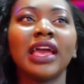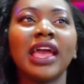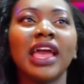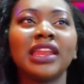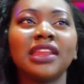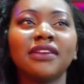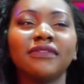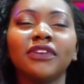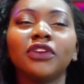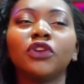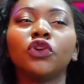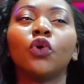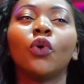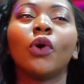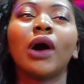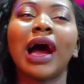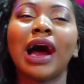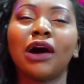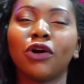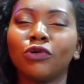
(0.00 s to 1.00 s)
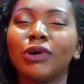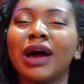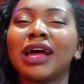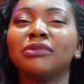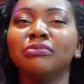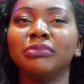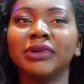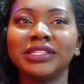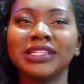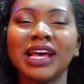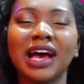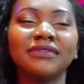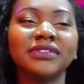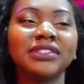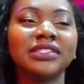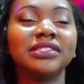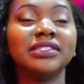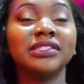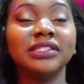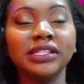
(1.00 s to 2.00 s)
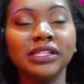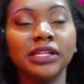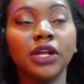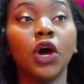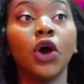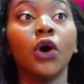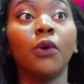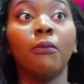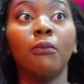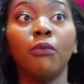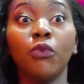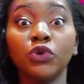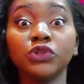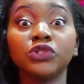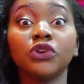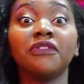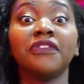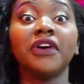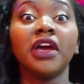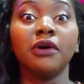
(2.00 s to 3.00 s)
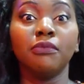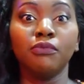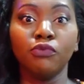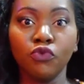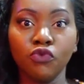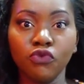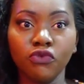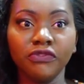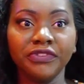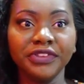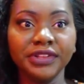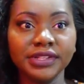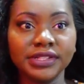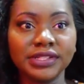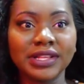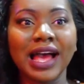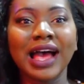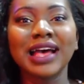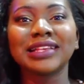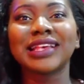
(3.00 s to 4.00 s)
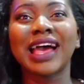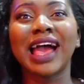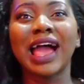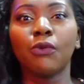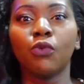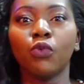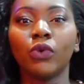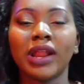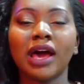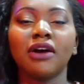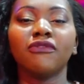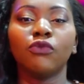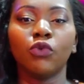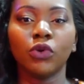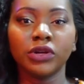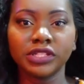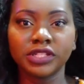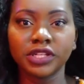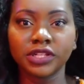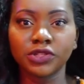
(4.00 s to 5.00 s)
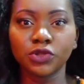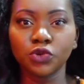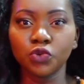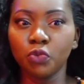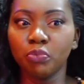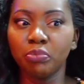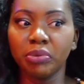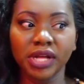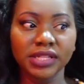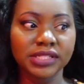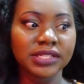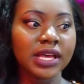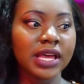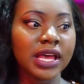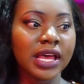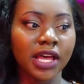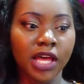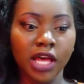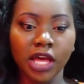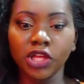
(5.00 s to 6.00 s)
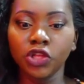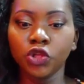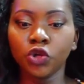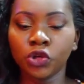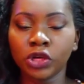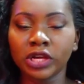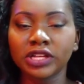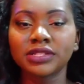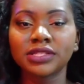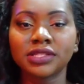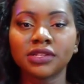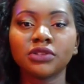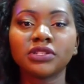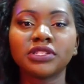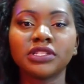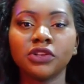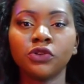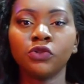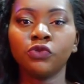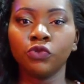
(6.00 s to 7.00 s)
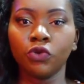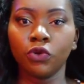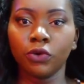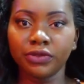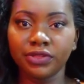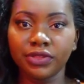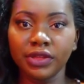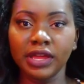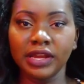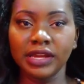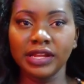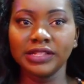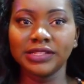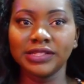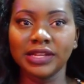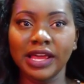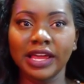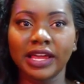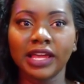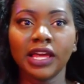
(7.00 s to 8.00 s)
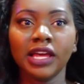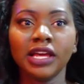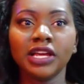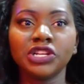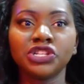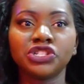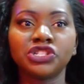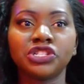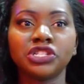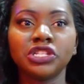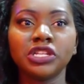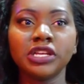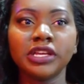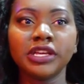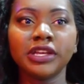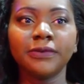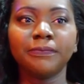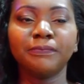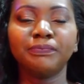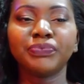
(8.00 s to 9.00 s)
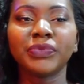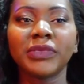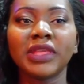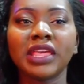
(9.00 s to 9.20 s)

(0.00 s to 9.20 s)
and even though I will admit I haven't seen most of her movies as I would have wanted to, but you can still see growth in it. Like, she